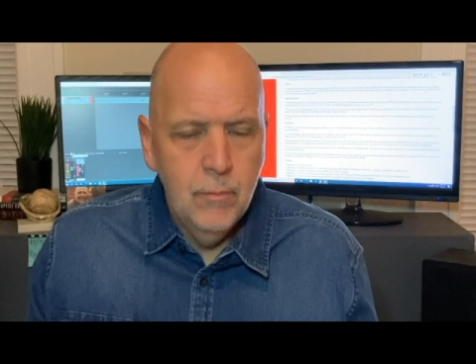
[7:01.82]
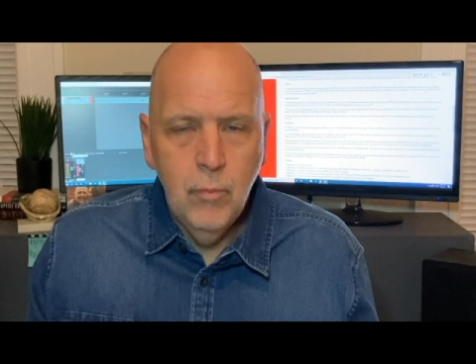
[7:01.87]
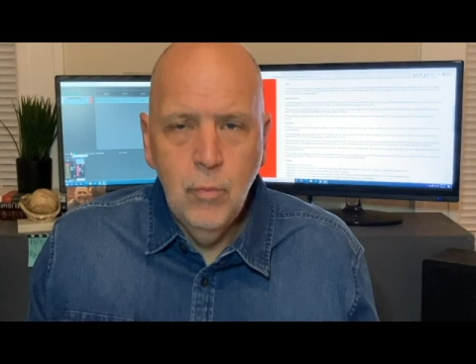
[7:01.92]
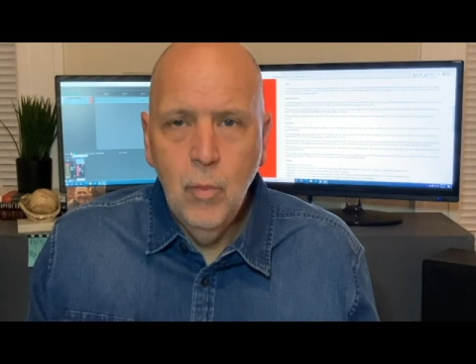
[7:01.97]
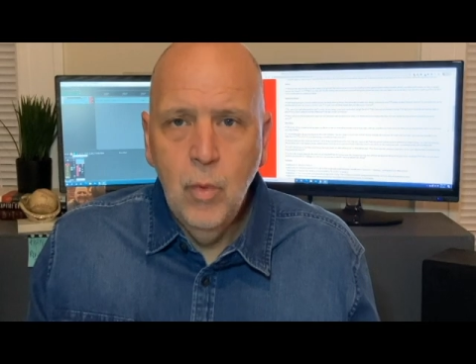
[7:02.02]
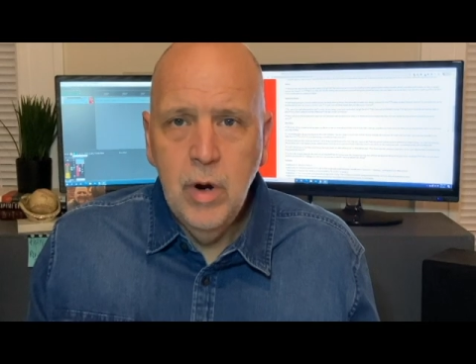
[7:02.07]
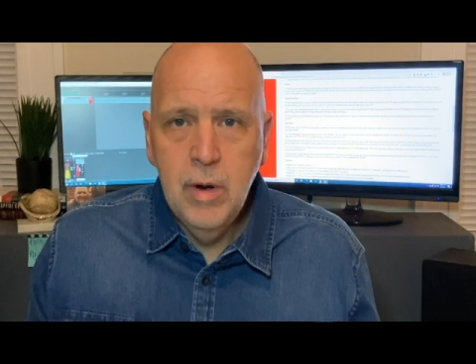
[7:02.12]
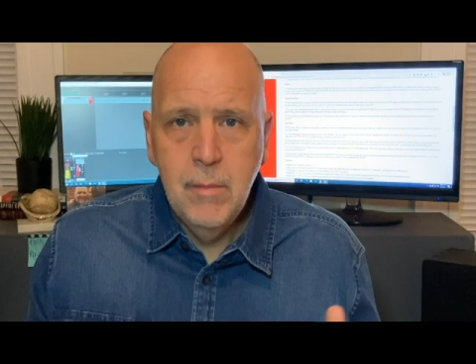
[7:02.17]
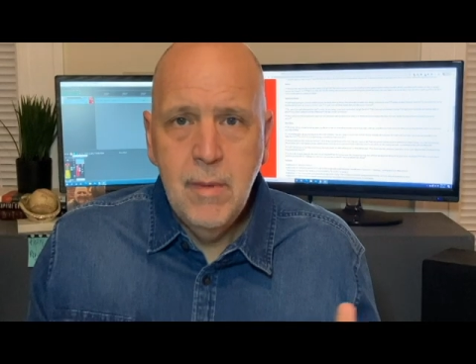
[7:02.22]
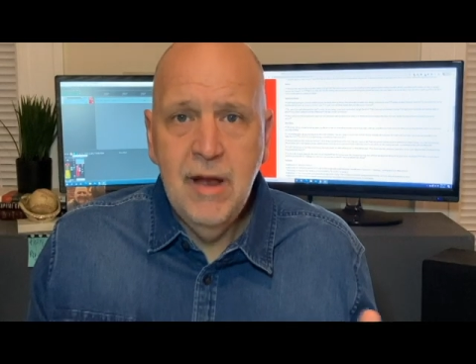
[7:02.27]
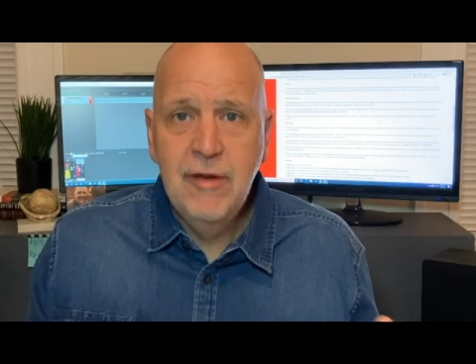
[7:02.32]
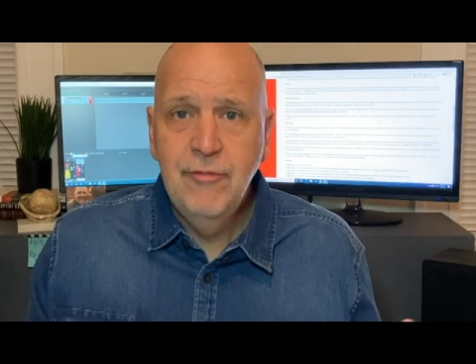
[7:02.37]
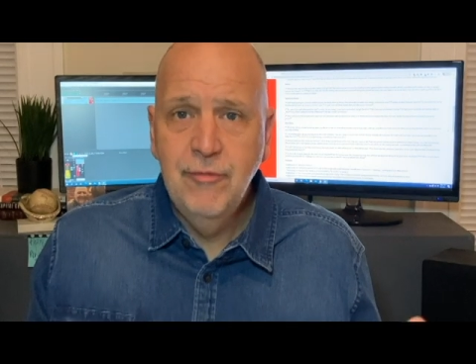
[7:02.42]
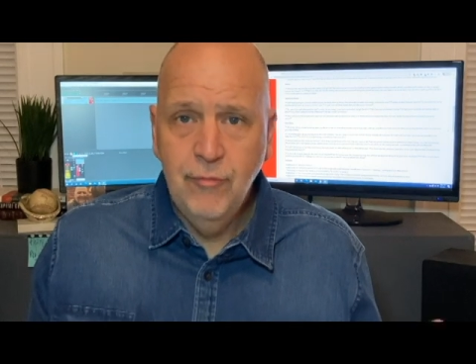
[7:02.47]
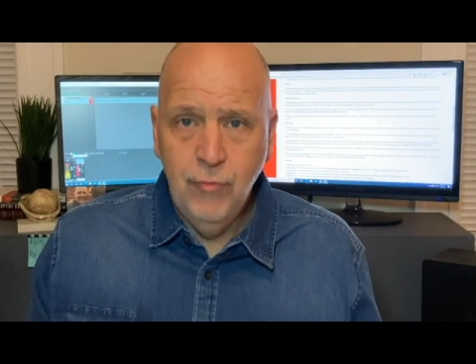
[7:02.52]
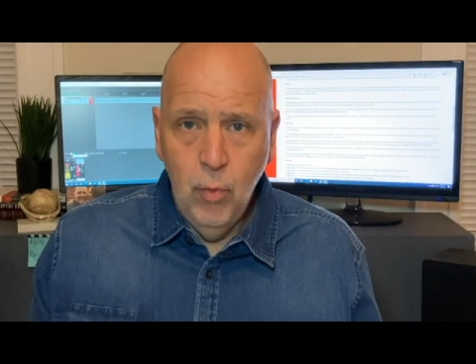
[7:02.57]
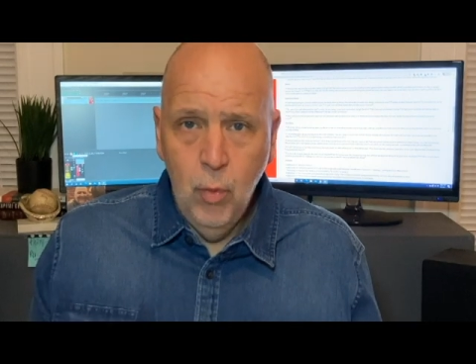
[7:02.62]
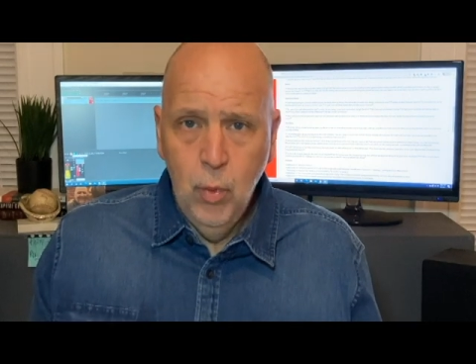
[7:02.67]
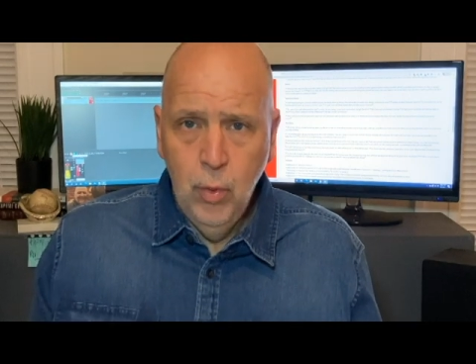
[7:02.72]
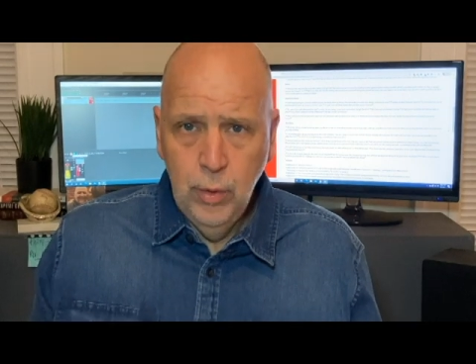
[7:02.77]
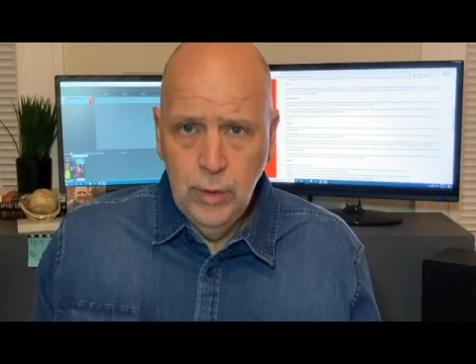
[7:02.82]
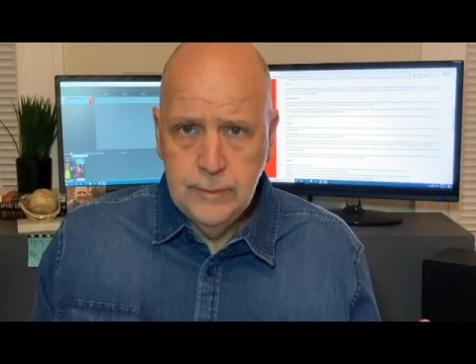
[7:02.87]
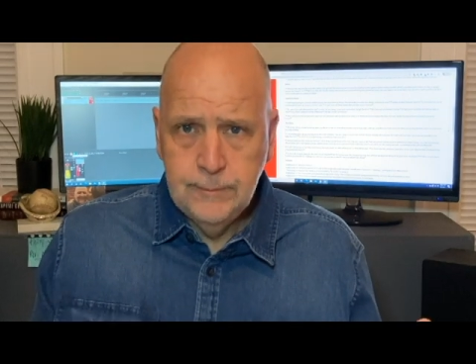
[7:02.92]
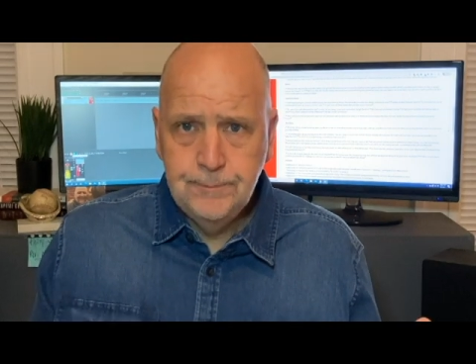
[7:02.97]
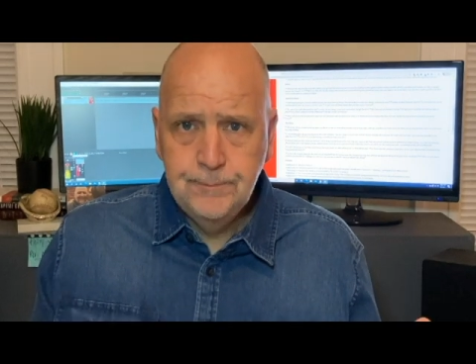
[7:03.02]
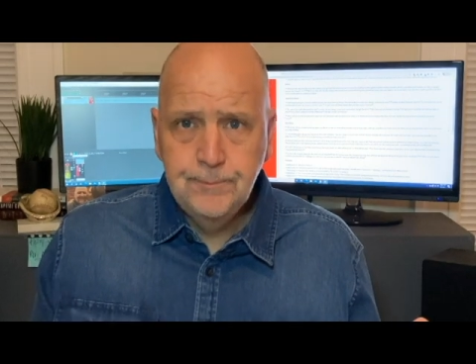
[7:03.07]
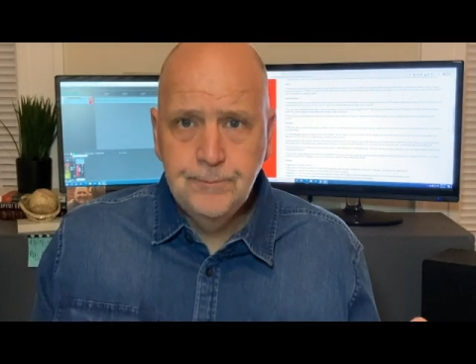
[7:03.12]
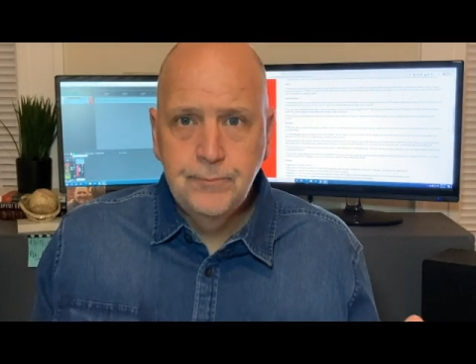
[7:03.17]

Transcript: one of my 4